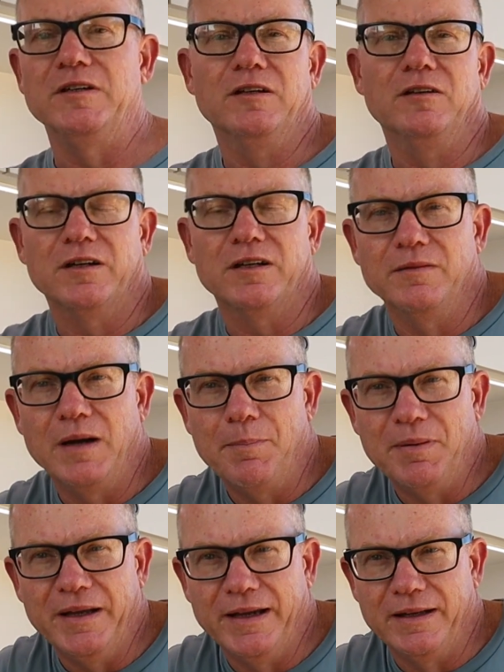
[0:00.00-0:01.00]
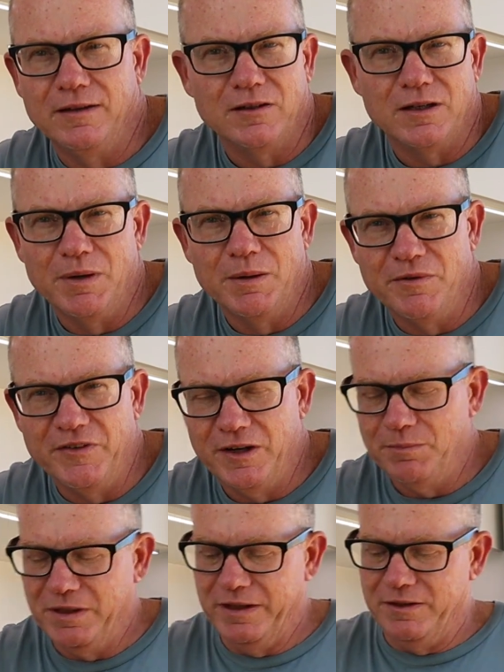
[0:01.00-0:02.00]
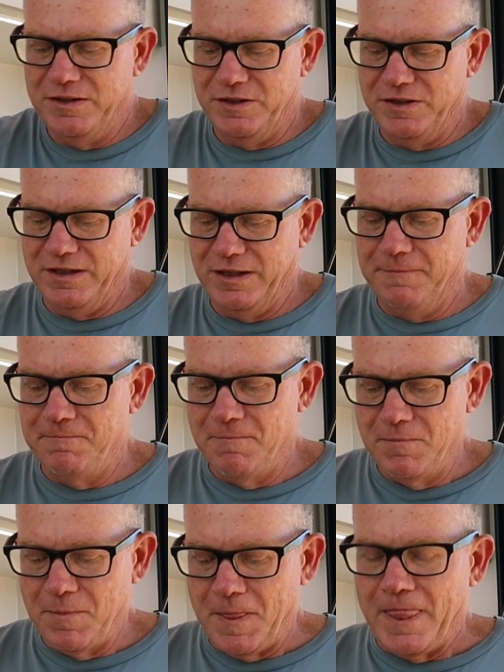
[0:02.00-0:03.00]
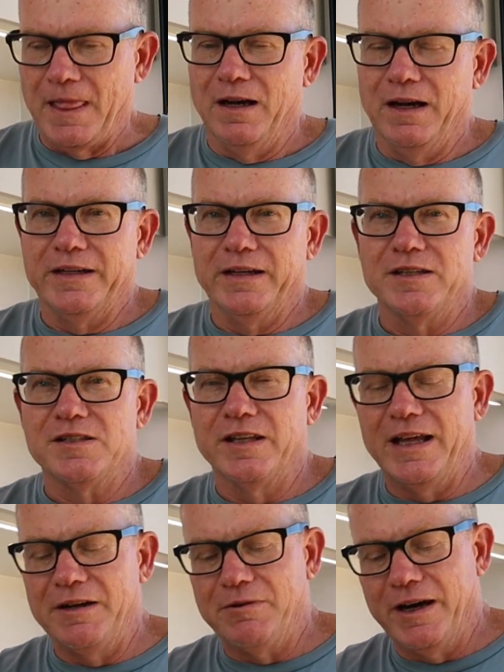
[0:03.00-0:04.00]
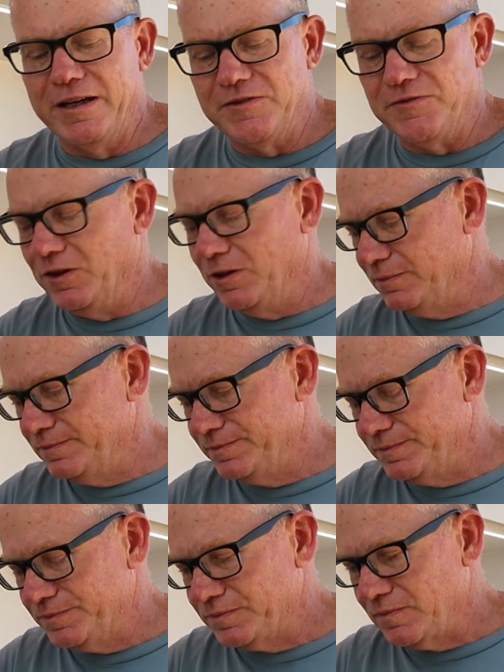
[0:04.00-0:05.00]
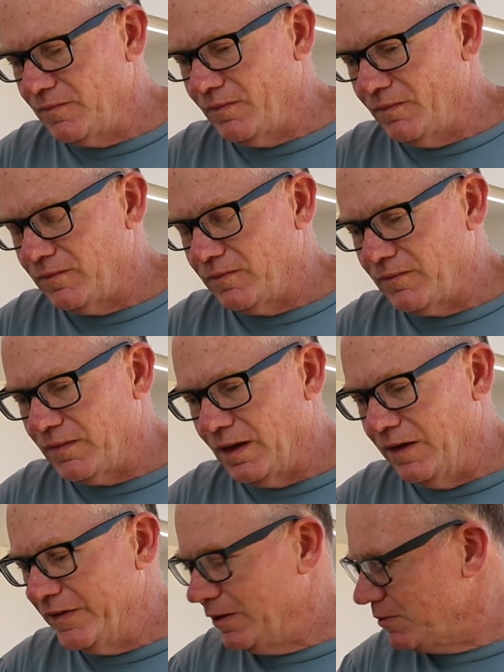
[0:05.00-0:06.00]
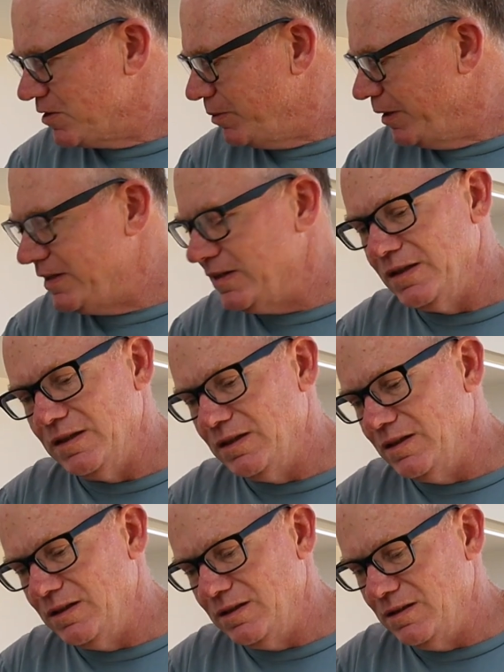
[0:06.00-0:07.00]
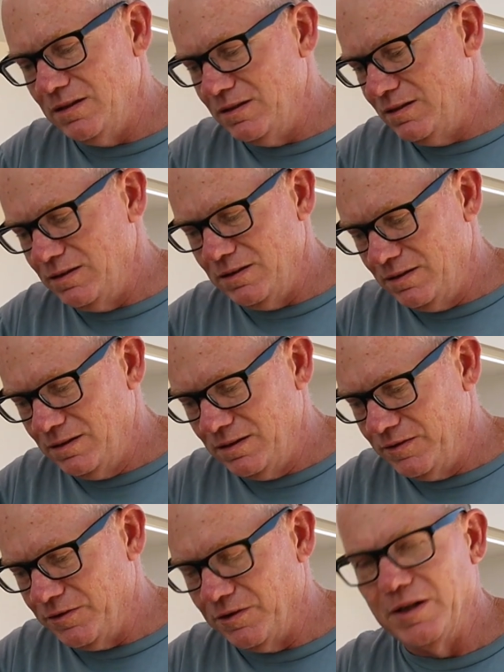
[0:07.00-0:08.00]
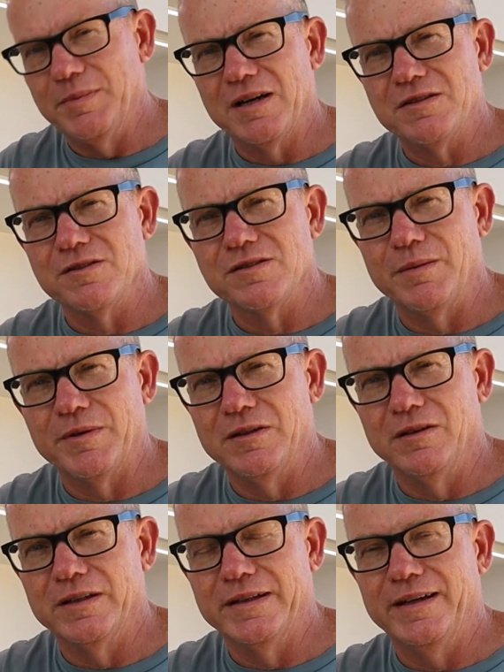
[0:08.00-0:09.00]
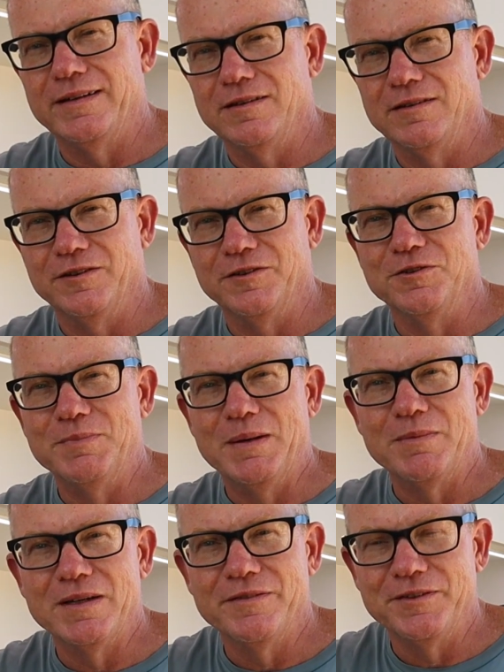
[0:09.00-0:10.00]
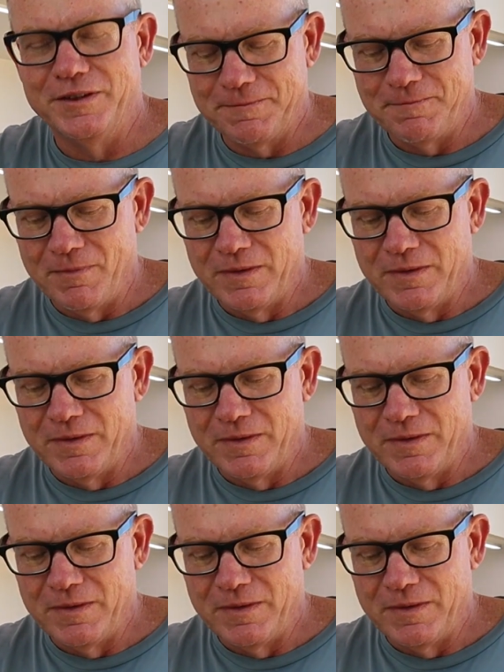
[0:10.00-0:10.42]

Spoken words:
like a plan, like a mobile phone plan, I should say. Okay, so they range from, I think it was $23 or something like that. Got a good memory, haven't I?